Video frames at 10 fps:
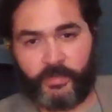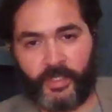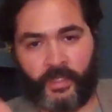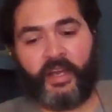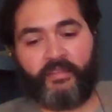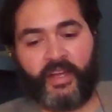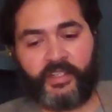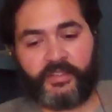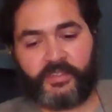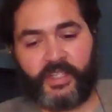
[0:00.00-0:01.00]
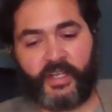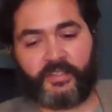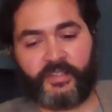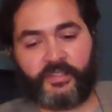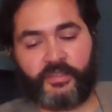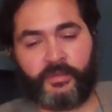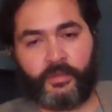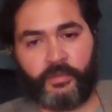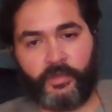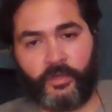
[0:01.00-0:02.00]
I have access to
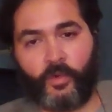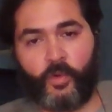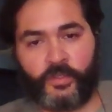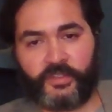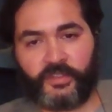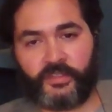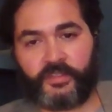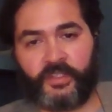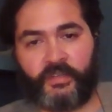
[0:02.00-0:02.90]
their courses